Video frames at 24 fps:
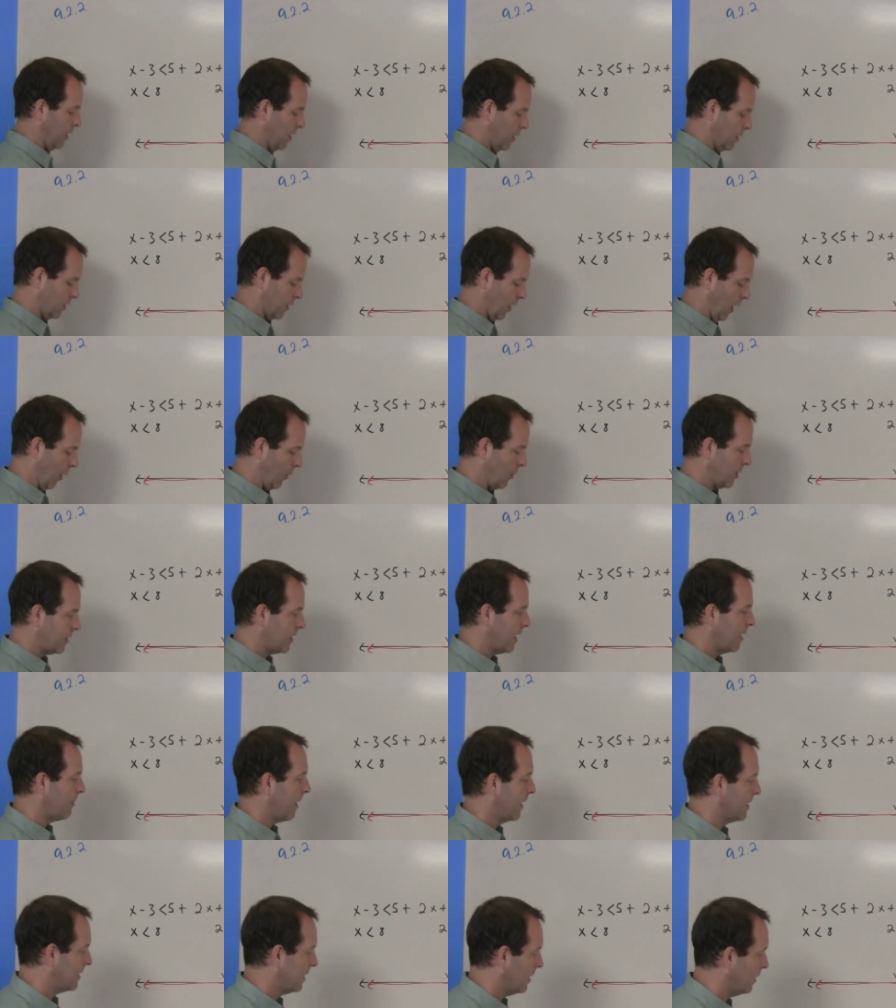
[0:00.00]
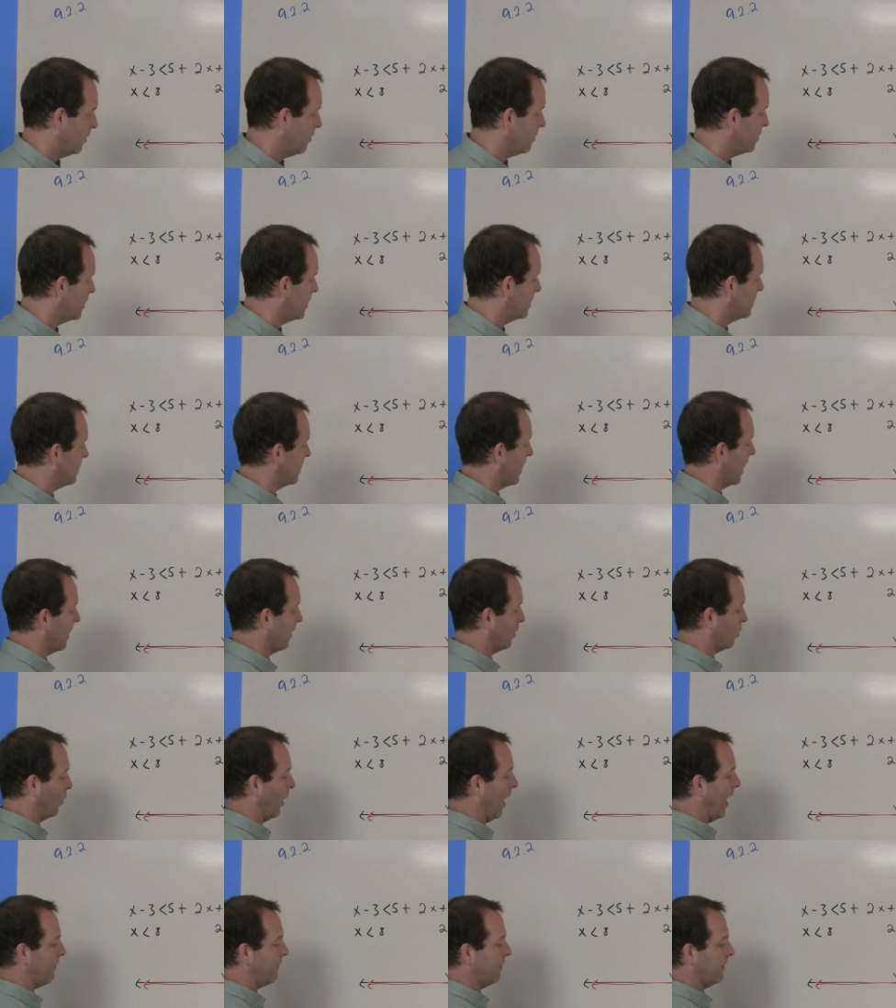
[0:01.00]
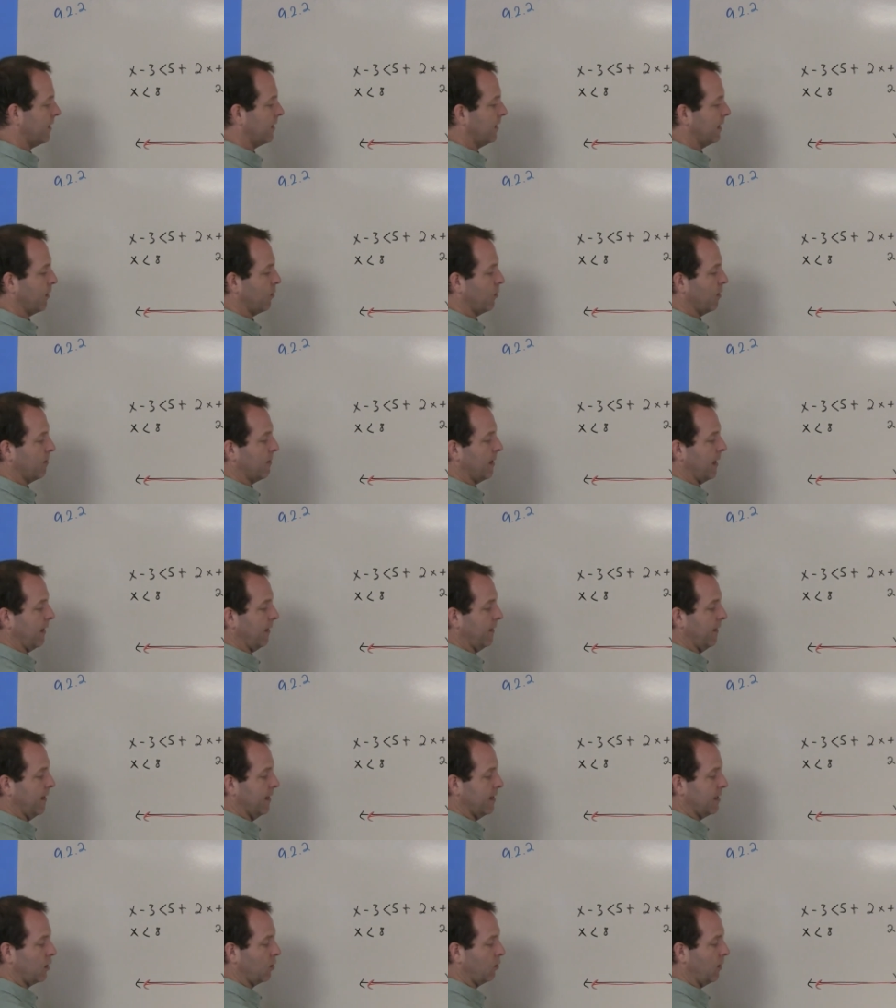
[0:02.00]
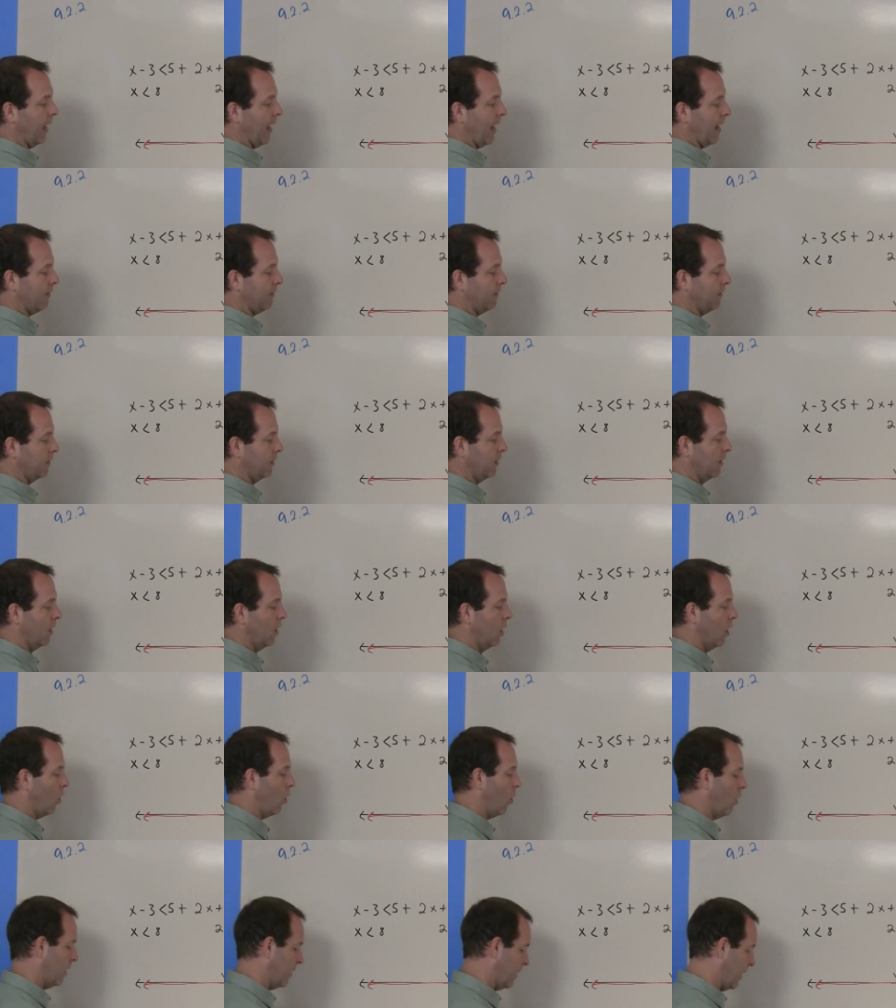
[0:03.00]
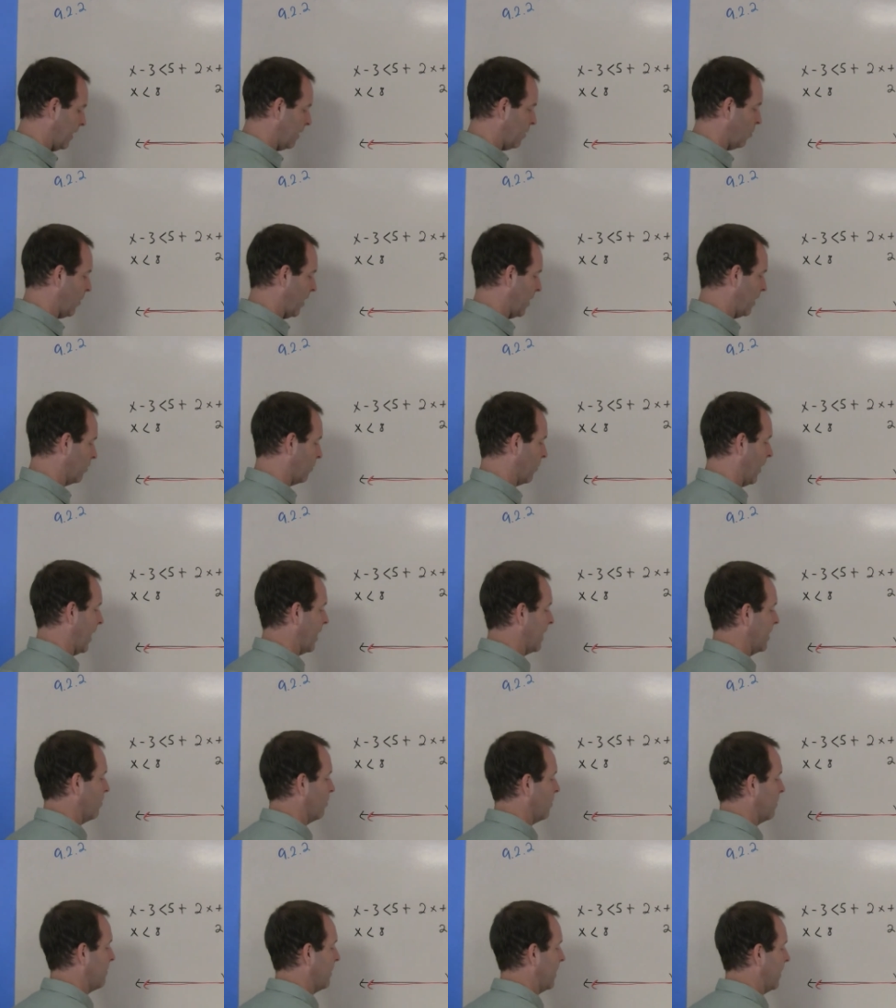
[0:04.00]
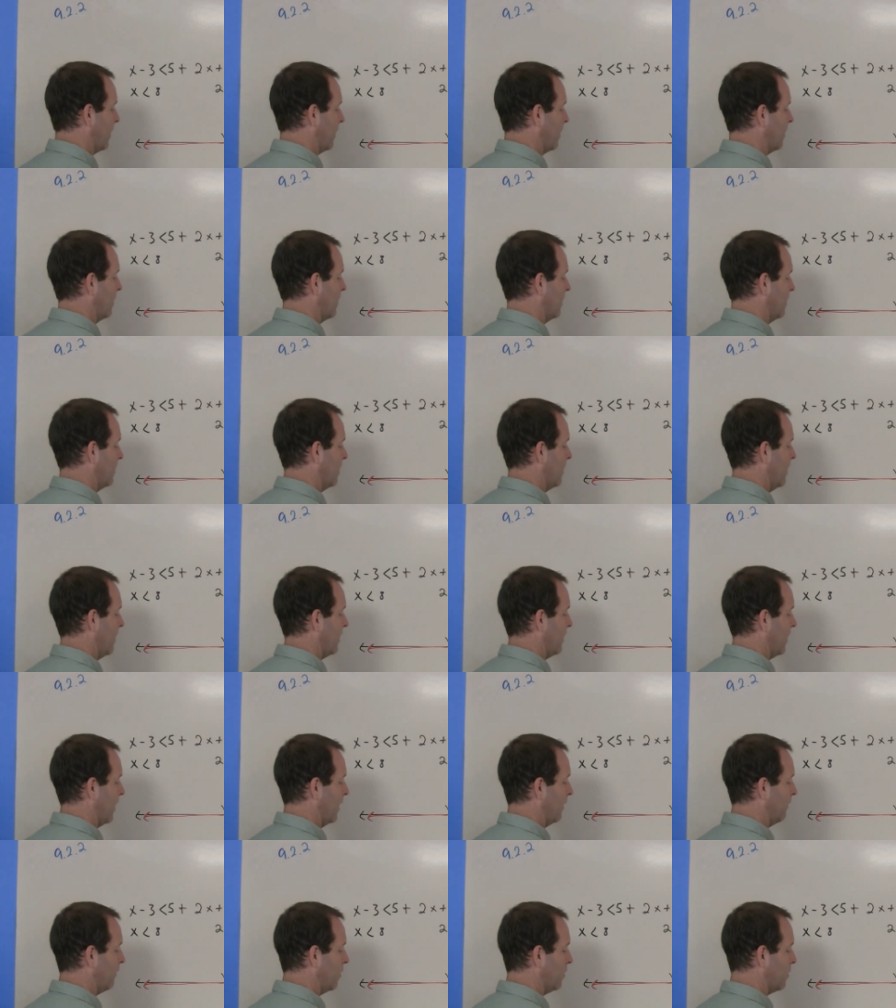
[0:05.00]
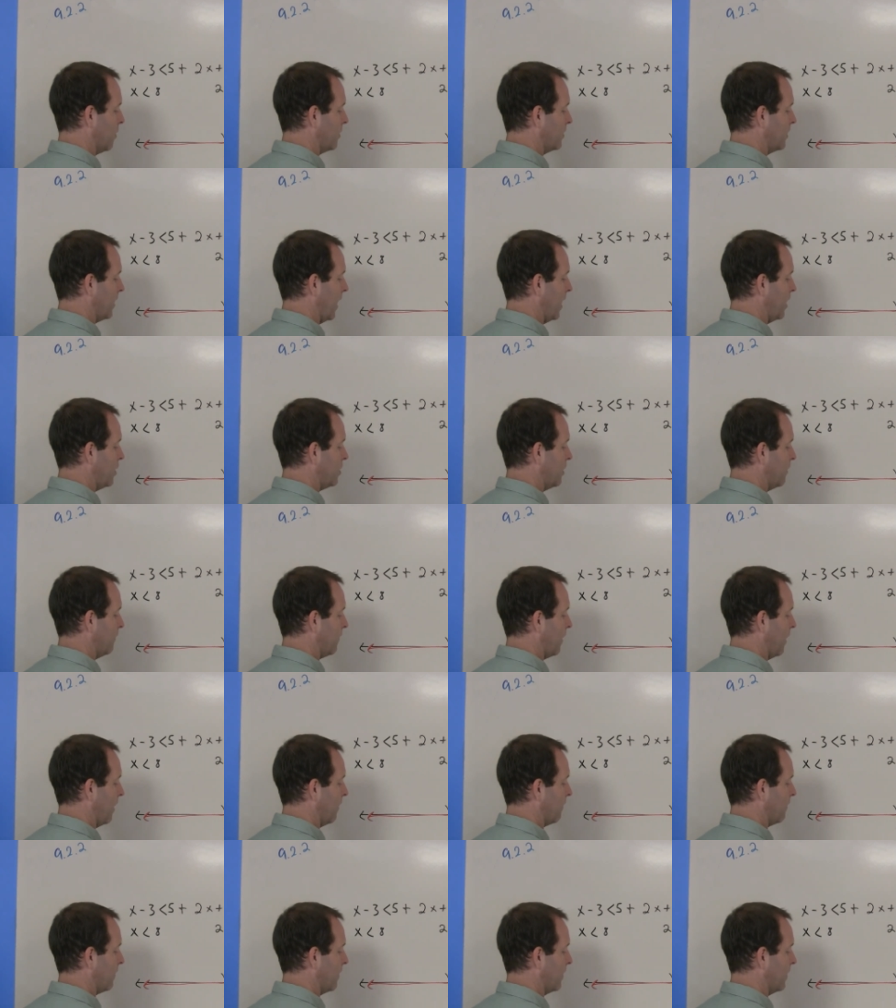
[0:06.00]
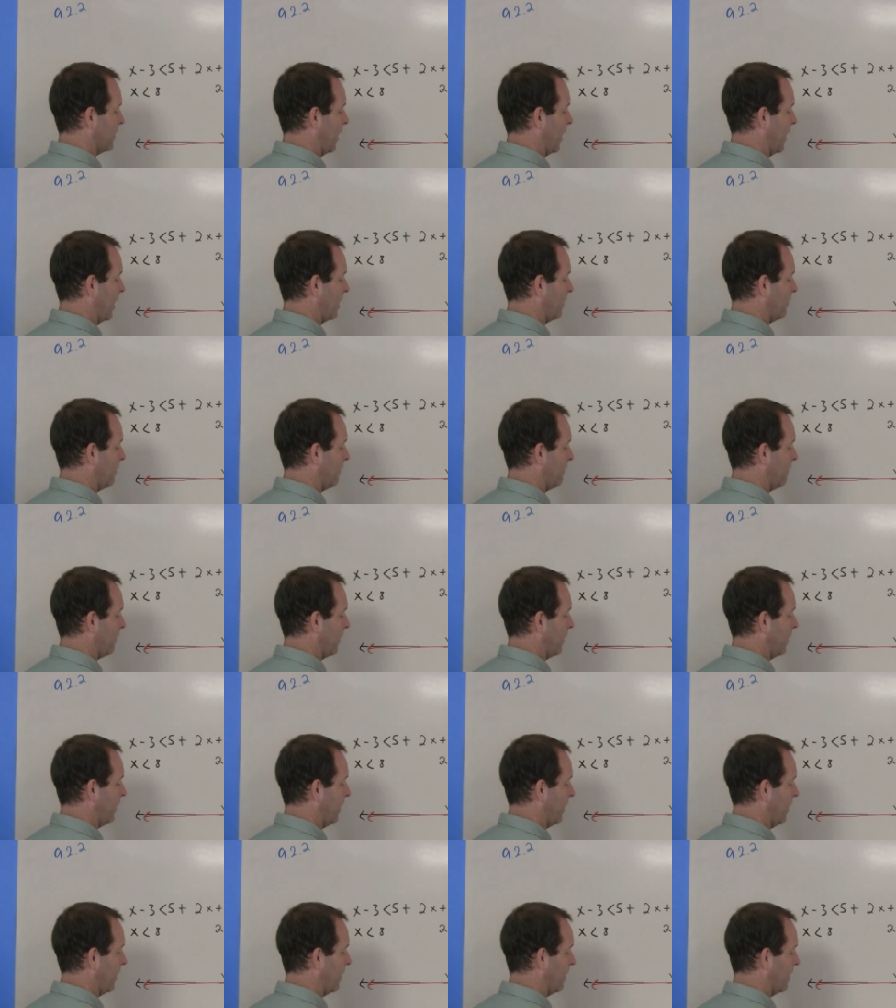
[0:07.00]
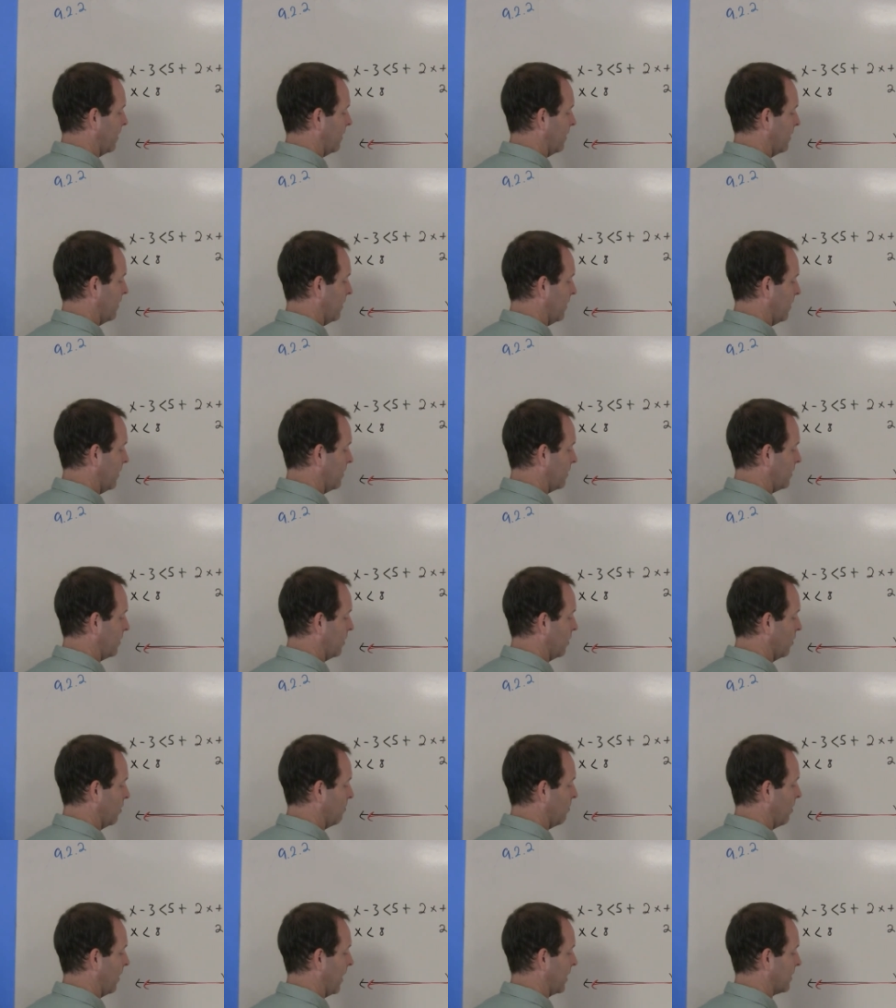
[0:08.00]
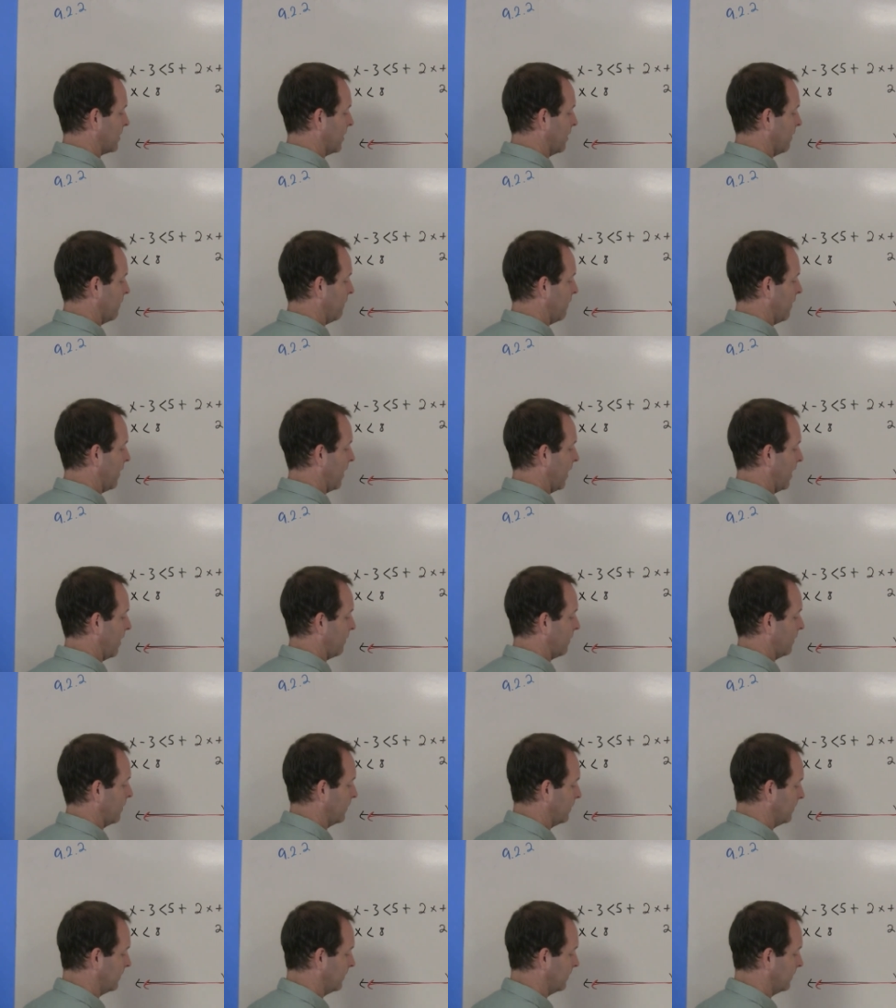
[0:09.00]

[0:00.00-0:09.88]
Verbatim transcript: So I would say my solution set graphically would be this graph, or another way to write it would be the interval notation of negative infinity to positive 5.